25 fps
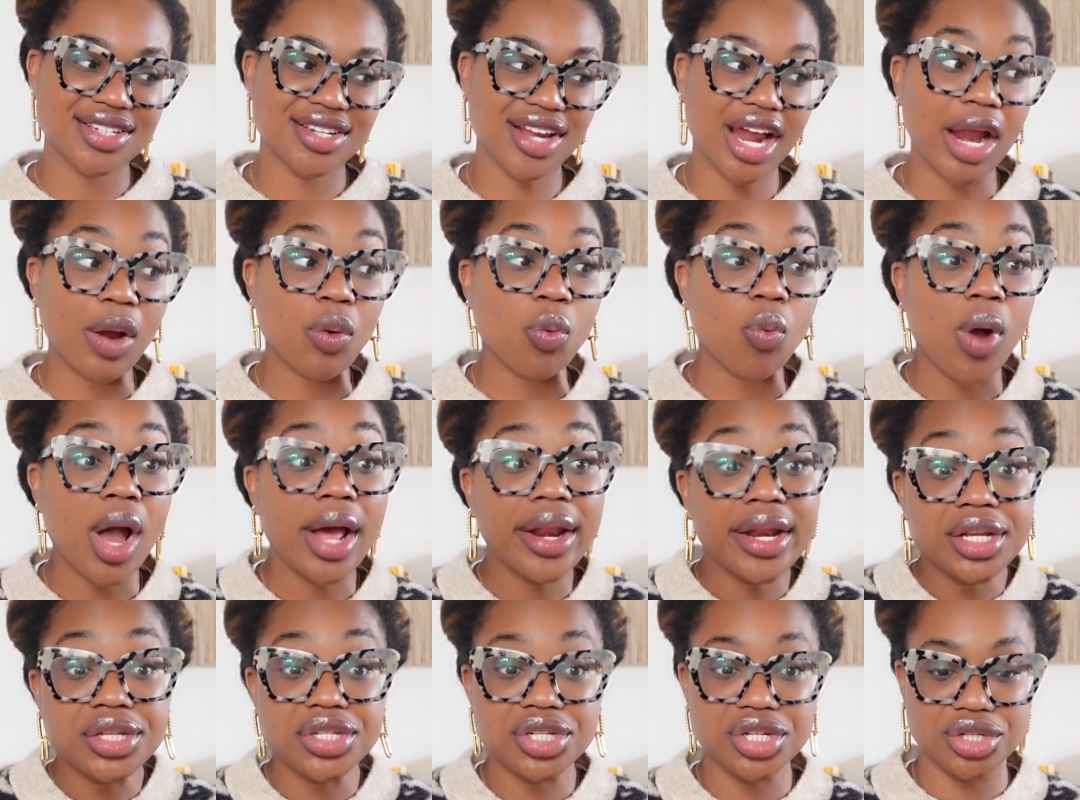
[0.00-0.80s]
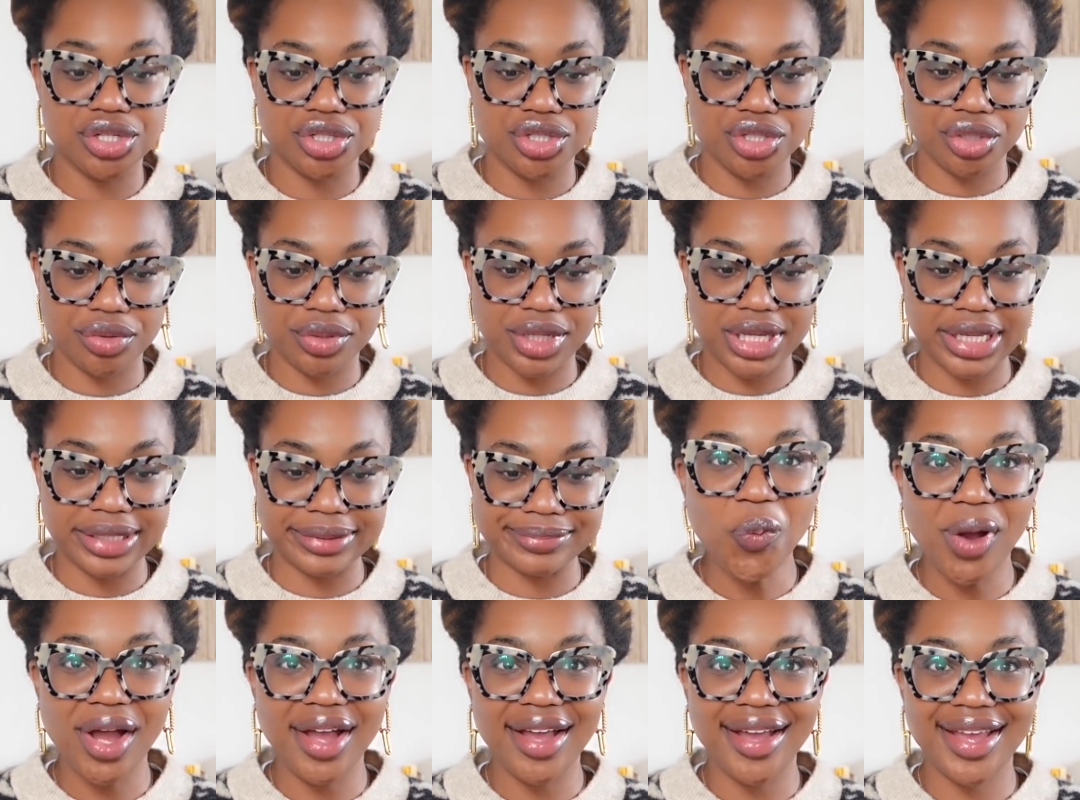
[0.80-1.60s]
I wanted to do it
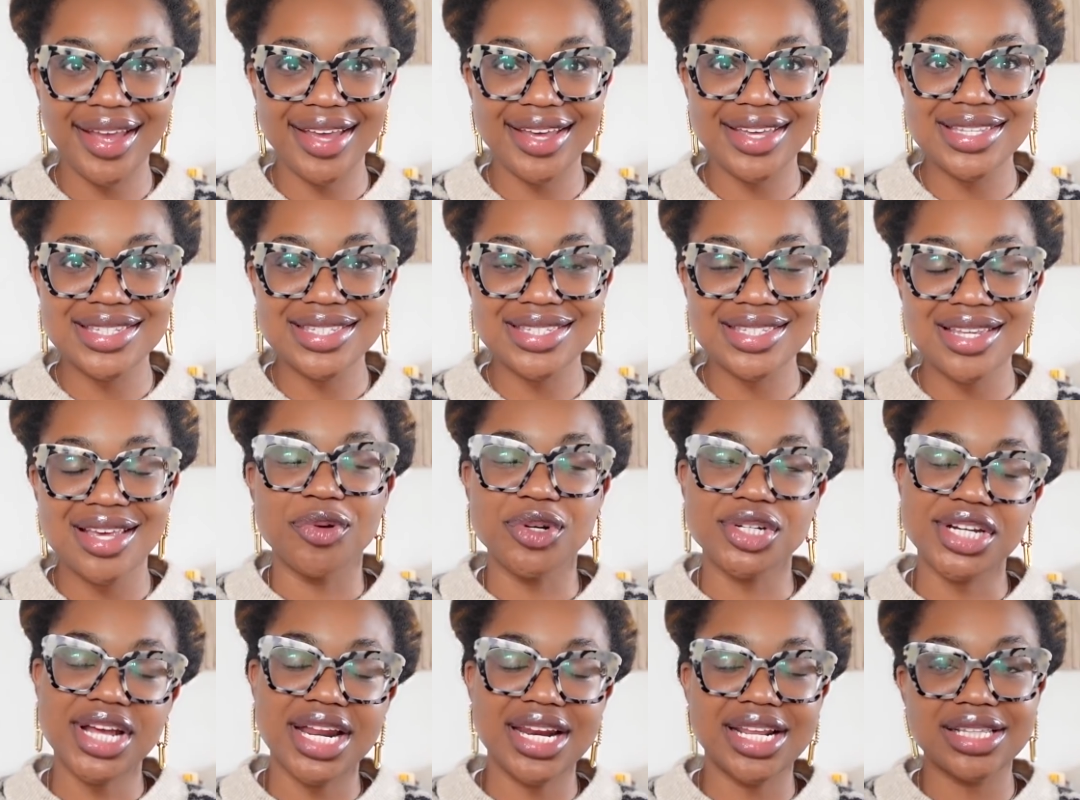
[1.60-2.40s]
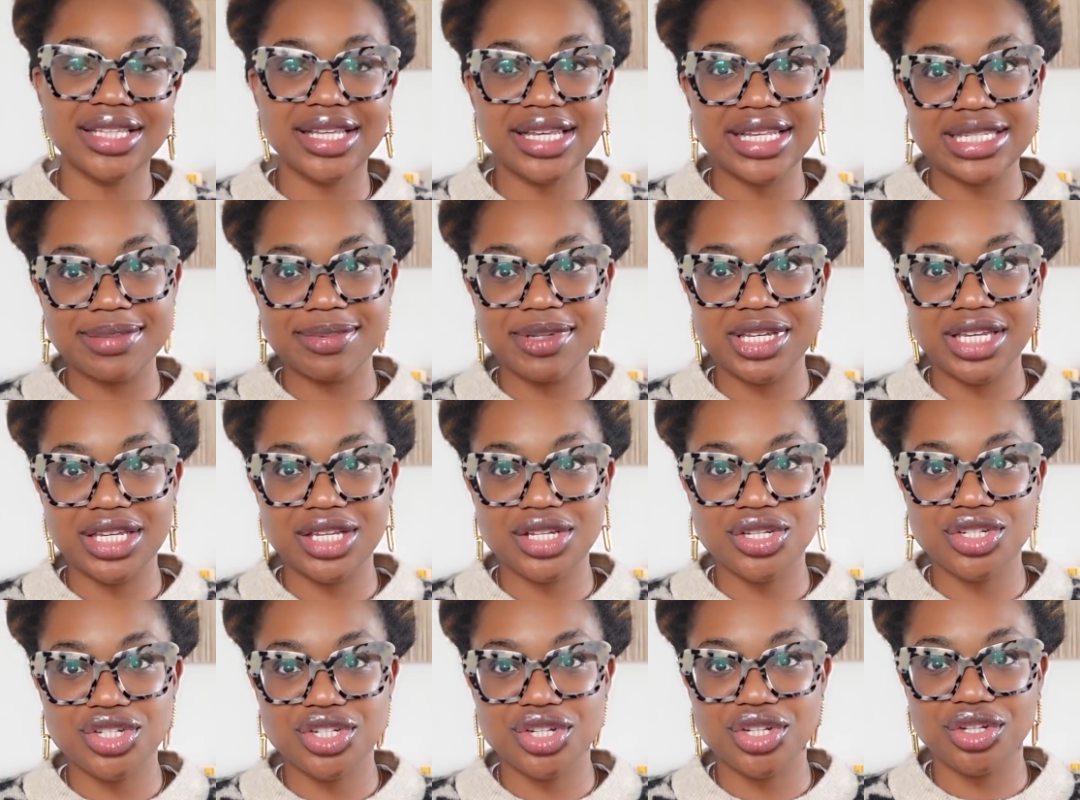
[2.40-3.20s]
was, which kind of leads me
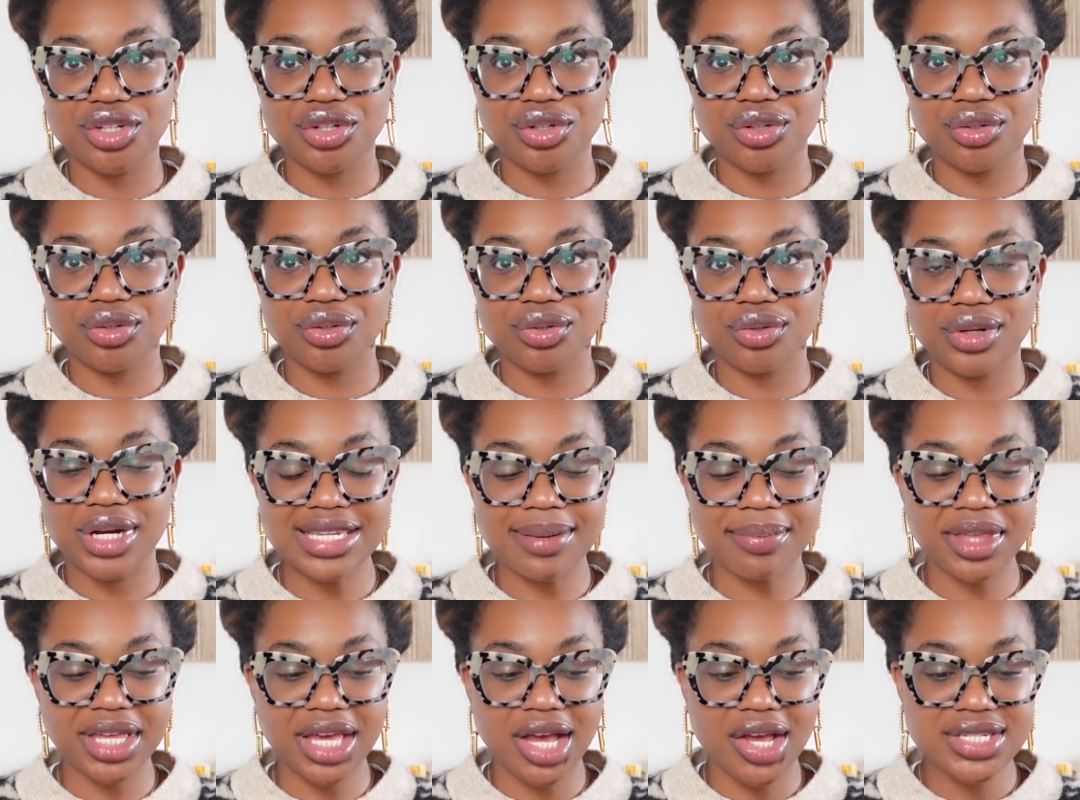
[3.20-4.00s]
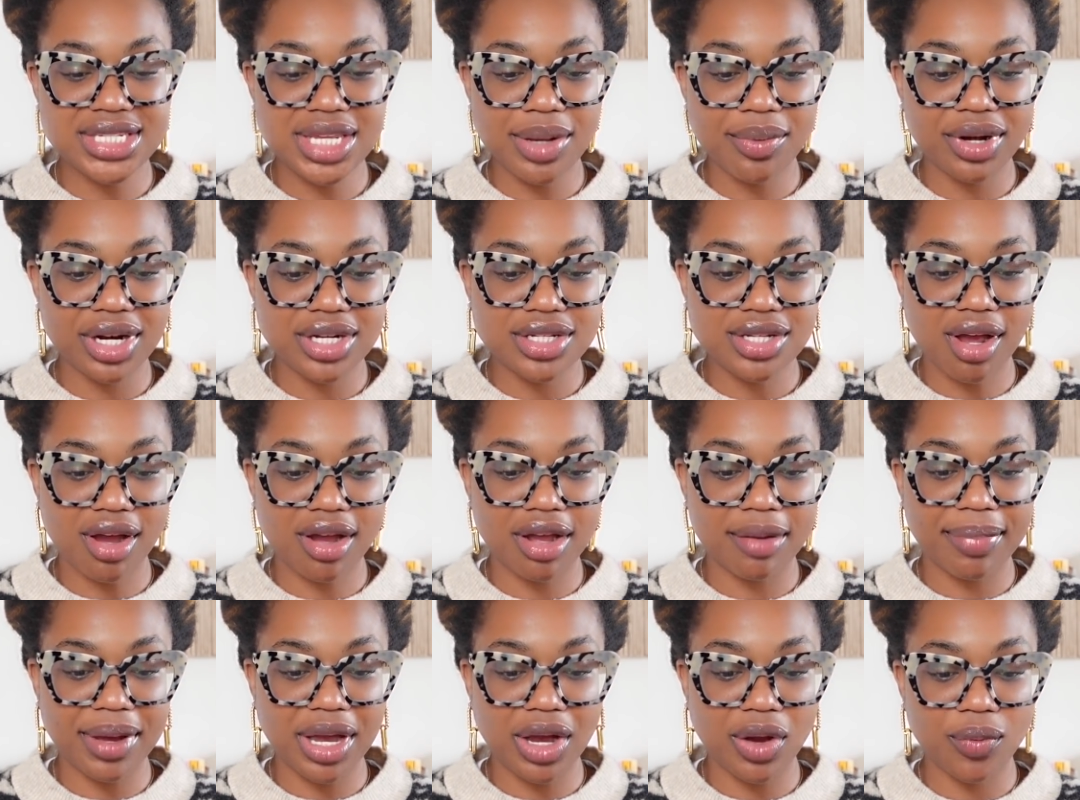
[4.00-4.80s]
into something else I want to talk
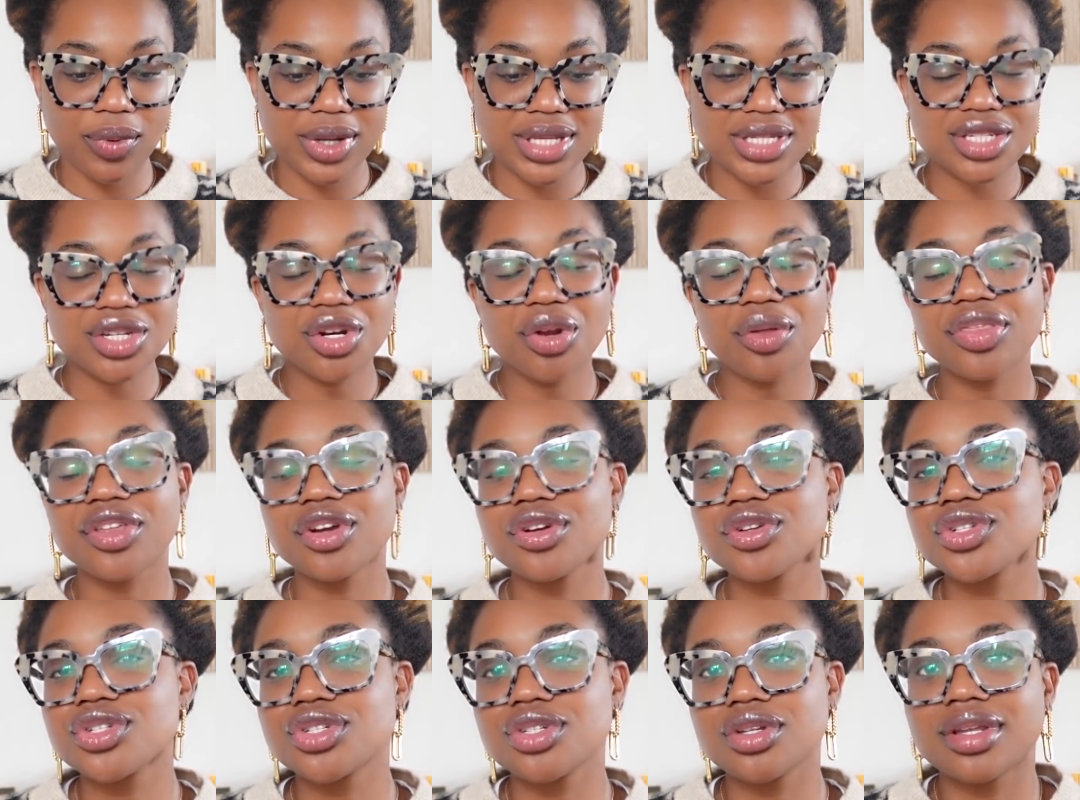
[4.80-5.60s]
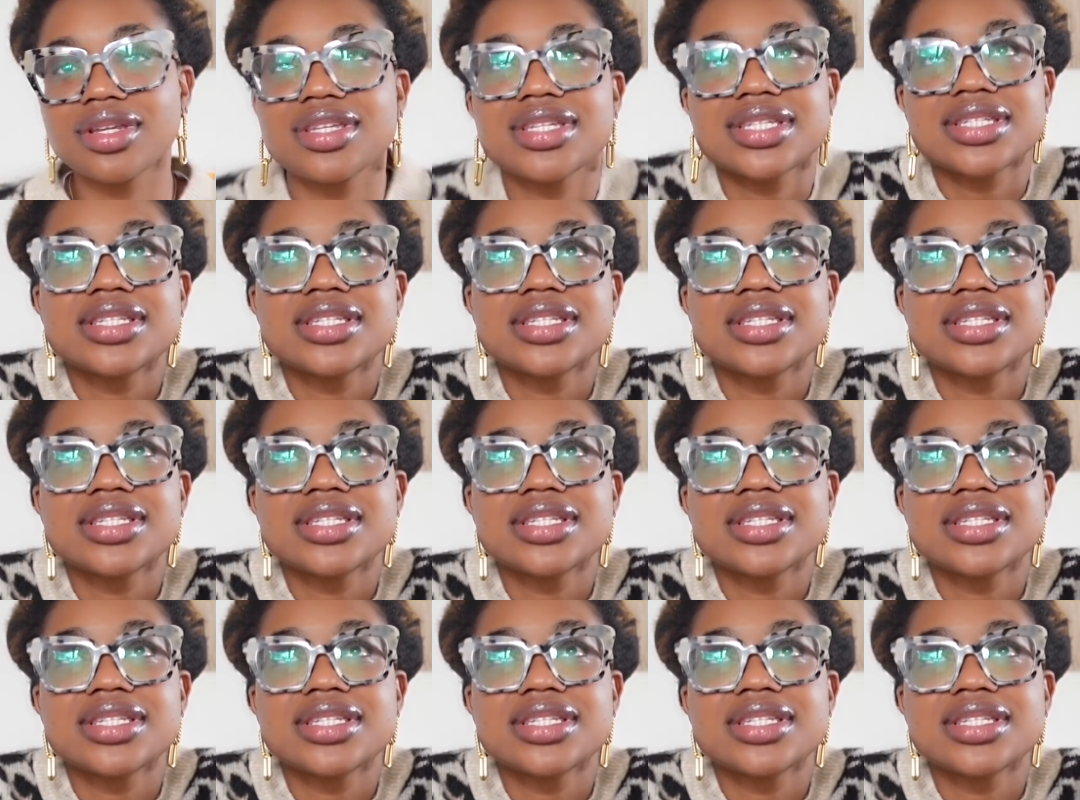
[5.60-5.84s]
about, was, you know, there's